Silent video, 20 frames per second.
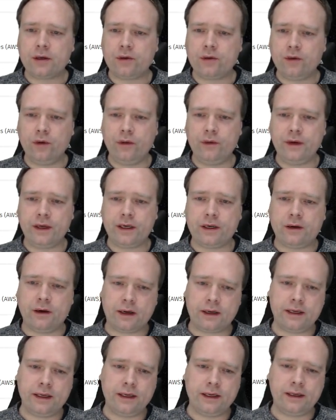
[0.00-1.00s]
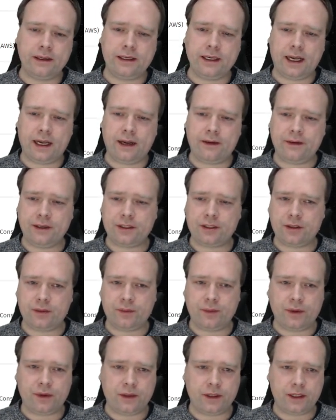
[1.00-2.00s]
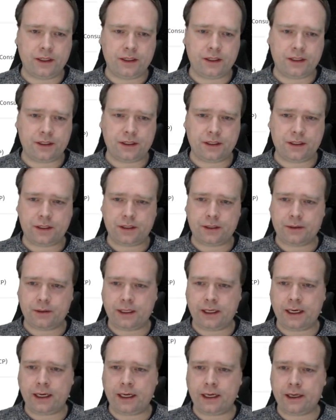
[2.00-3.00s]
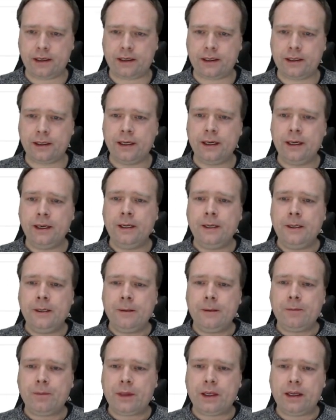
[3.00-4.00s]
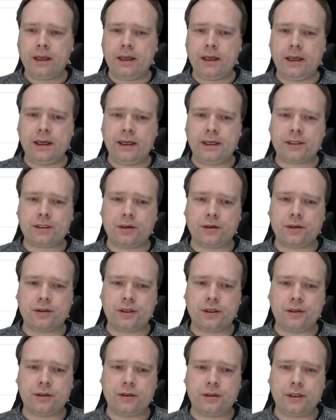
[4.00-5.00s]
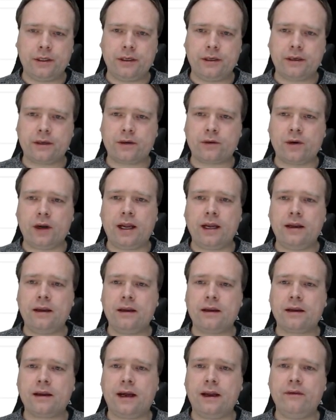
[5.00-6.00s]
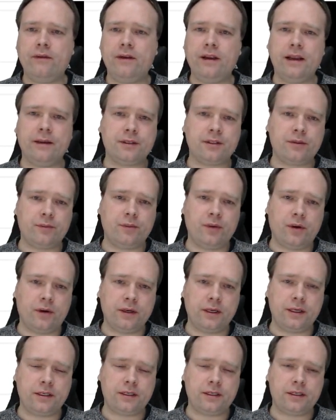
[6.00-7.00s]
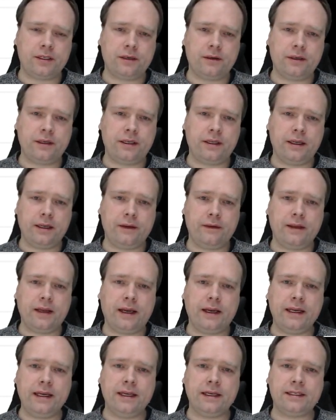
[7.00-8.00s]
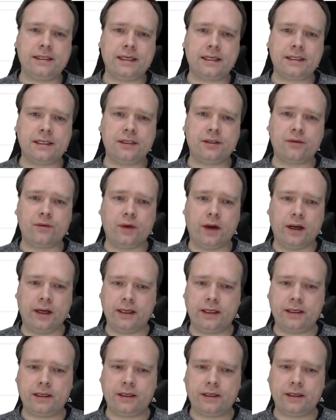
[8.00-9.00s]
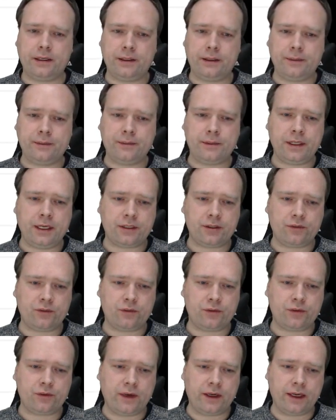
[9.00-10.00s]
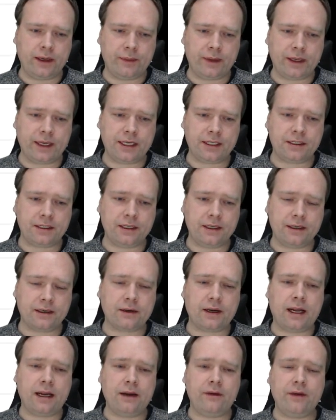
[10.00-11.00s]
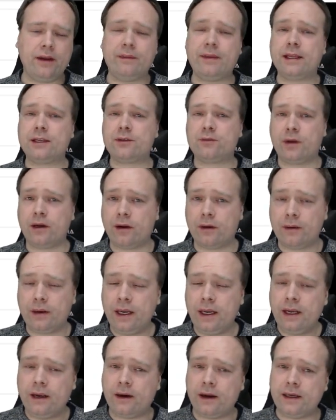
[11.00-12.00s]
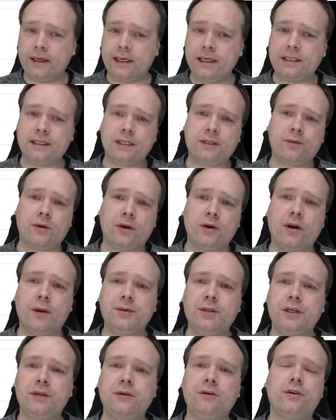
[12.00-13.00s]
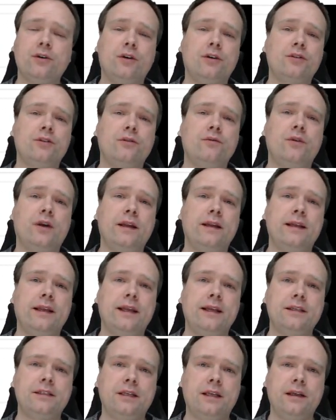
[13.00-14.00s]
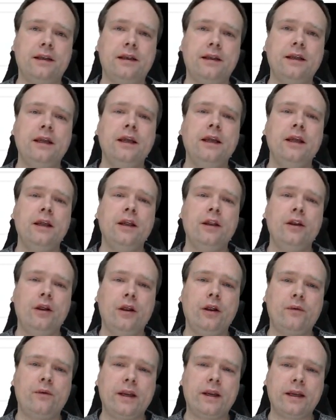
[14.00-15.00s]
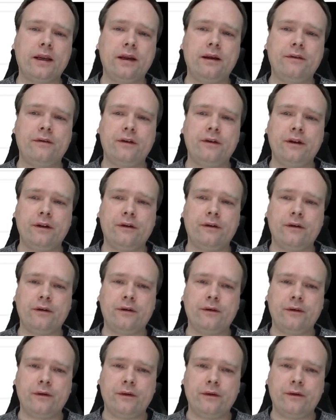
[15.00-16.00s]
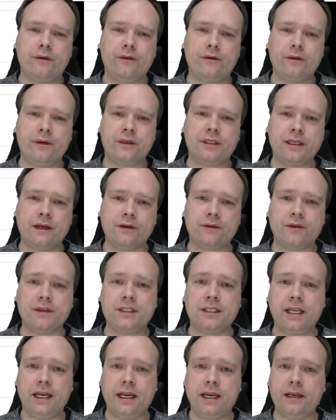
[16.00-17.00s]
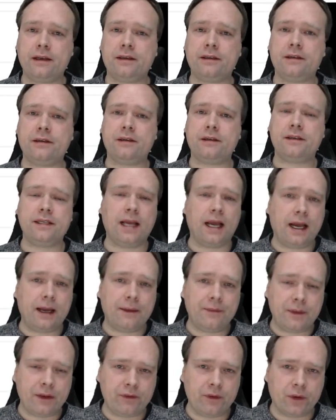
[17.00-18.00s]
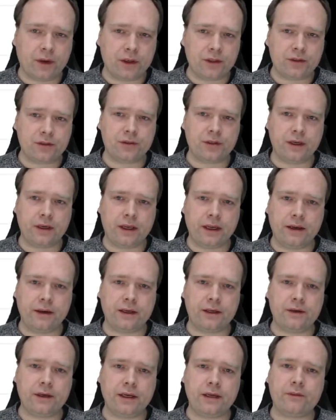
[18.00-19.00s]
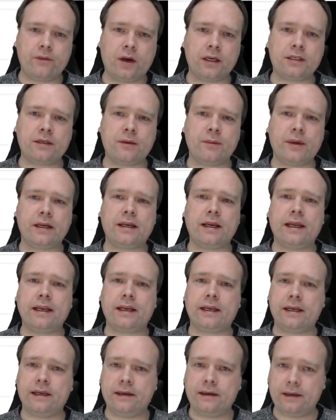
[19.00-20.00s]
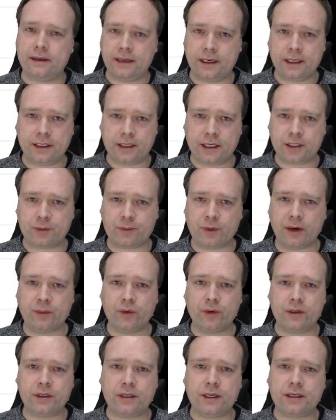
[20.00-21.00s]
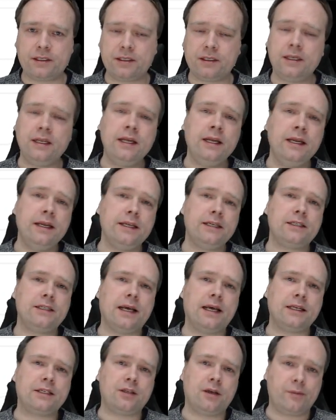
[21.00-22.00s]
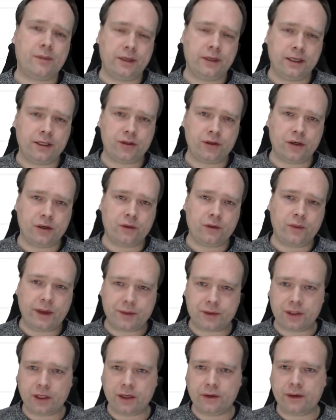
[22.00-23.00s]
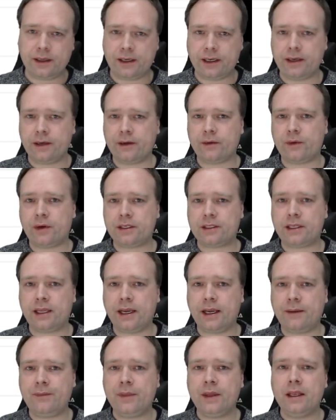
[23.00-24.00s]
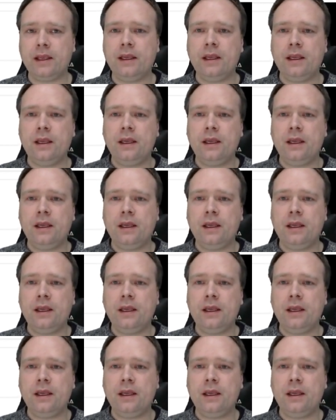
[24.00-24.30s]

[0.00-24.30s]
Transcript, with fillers: Groovy, Kotlin, Java is supported, and it's also GraalVM is supported. So the idea is actually to run it, to run an application in GraalVM. That's one, or at least that's one option. You can also run it as a regular self-contained jar if you want to. So then it runs a bit like Spring Boot does. It starts up an internal web server and then it runs there.